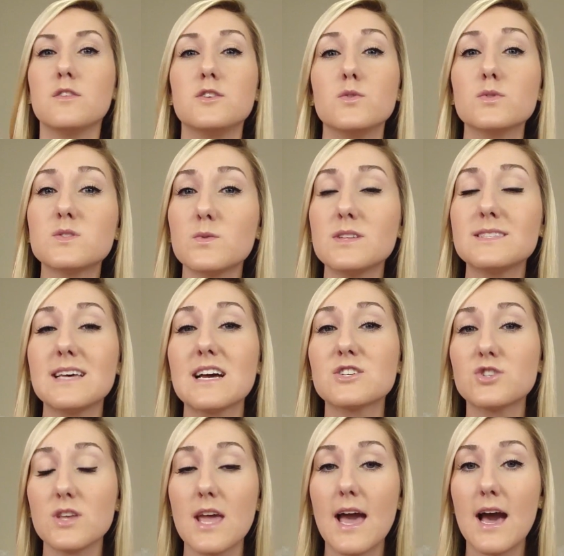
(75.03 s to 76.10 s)
The newest one that's
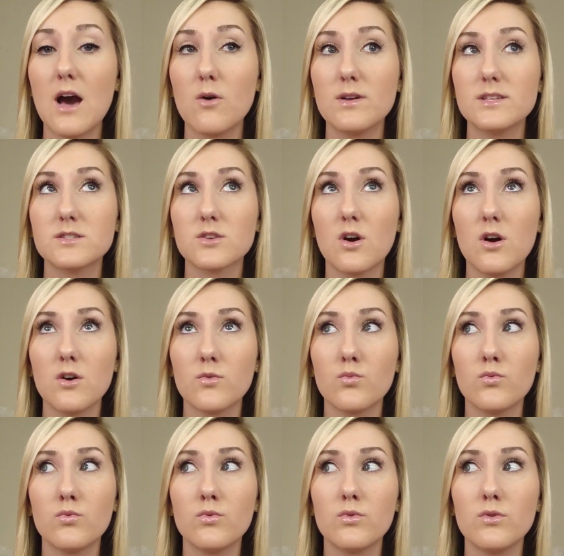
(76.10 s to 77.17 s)
actually out is called
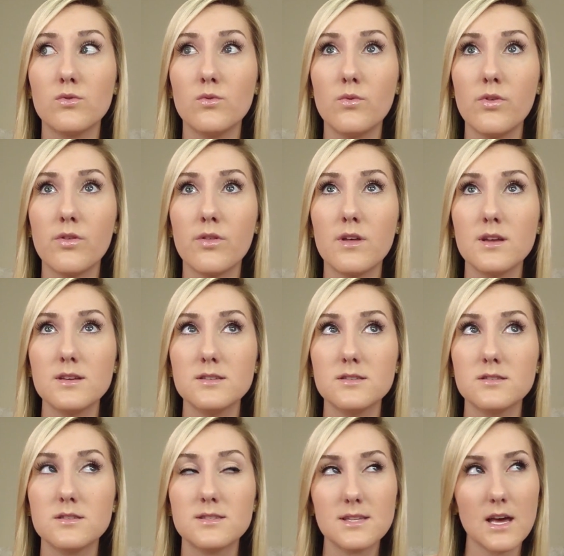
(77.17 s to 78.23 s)

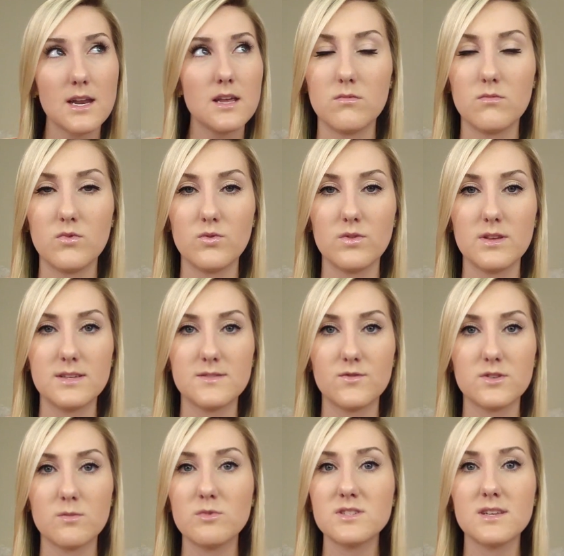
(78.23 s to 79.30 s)
Ruthless. Is that it? Ruthless.
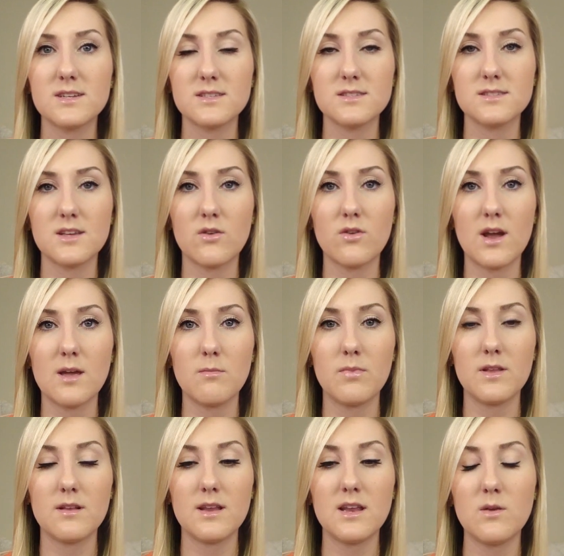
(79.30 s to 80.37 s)
For some reason that doesn't sound right.
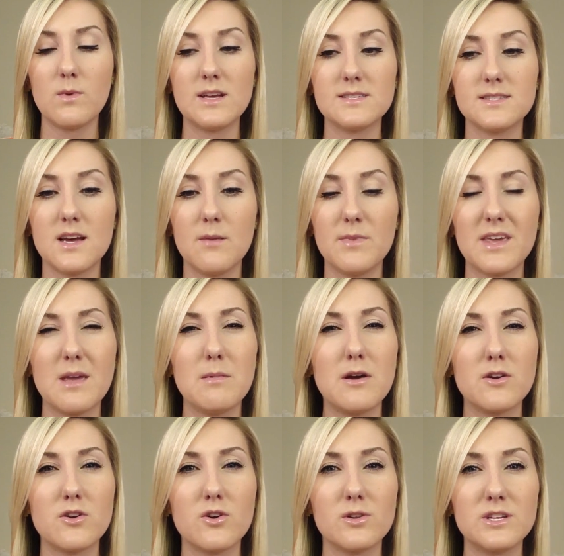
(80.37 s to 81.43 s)
But anyways, it came
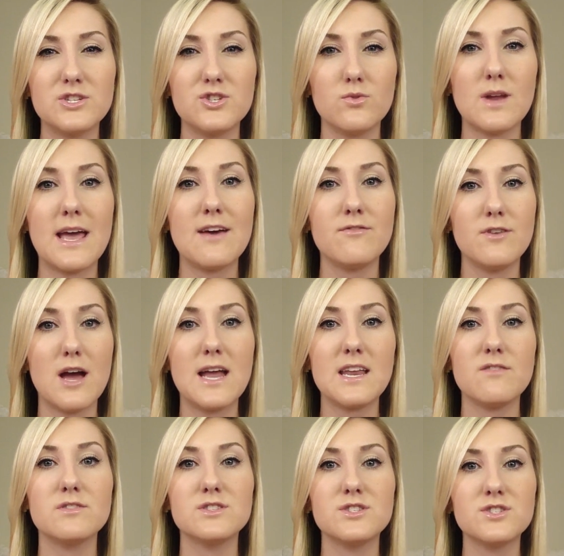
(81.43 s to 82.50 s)
out in early June. I have not
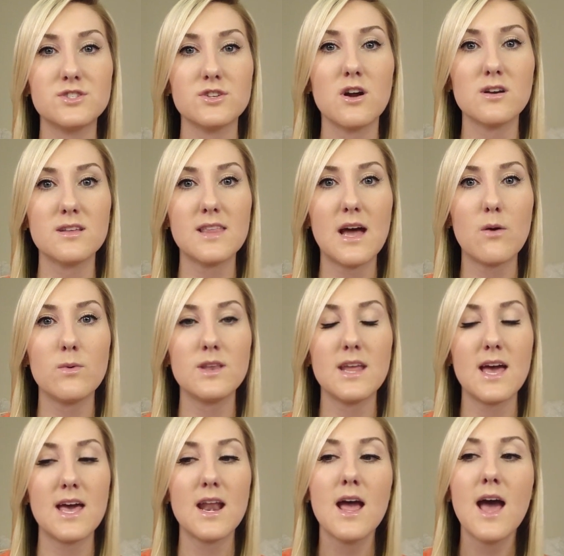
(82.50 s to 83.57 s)
even started that one
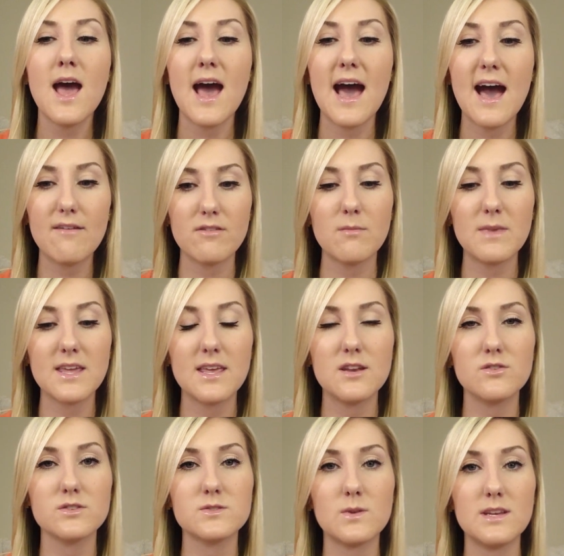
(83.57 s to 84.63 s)
yet. I have it on my
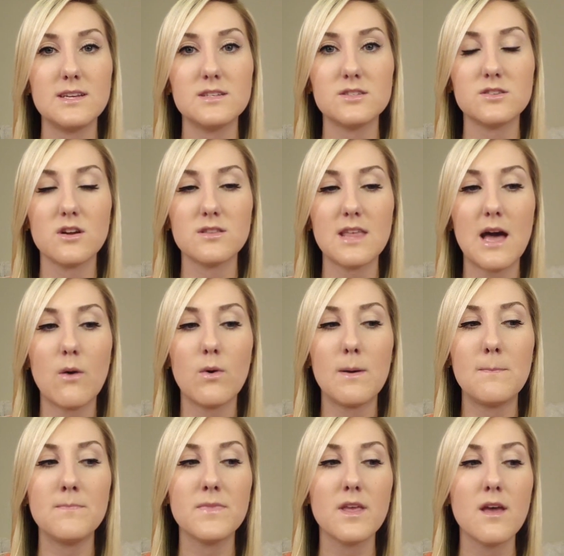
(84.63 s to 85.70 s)
Kindle, so I need to start that
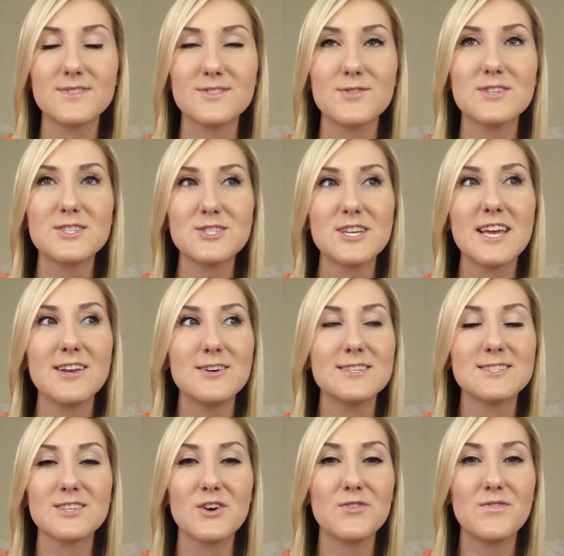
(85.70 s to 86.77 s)
one. So this channel
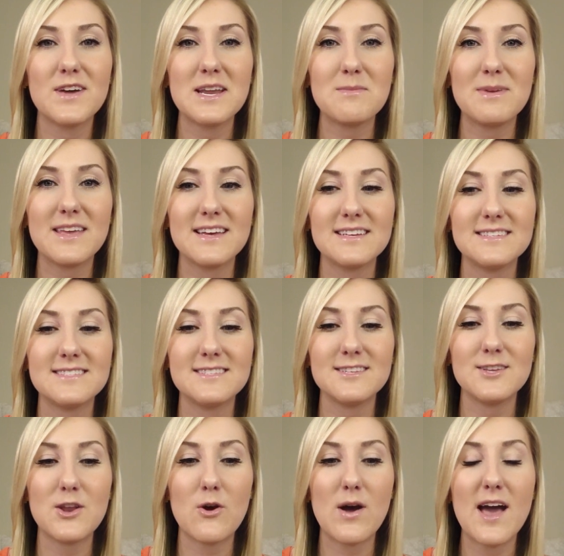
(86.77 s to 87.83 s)
is so funny because,
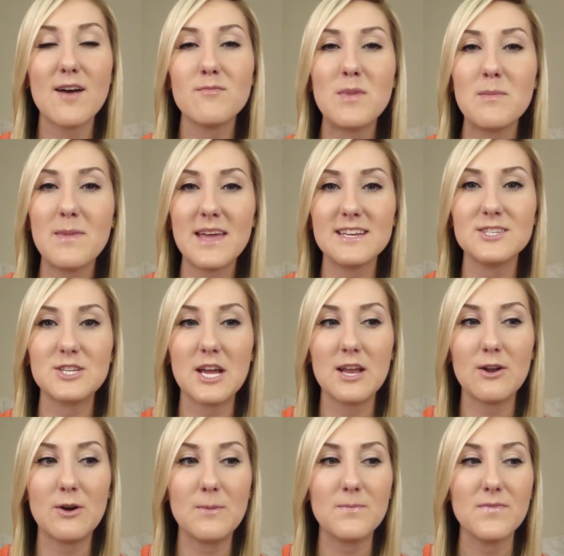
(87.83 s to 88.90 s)
I have my main
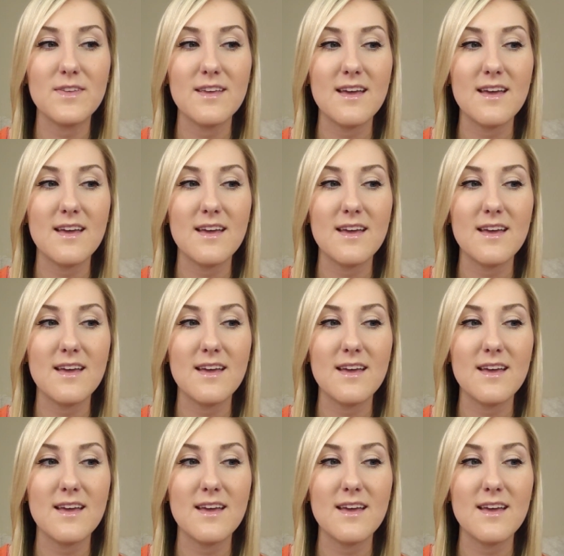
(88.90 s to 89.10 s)
channel.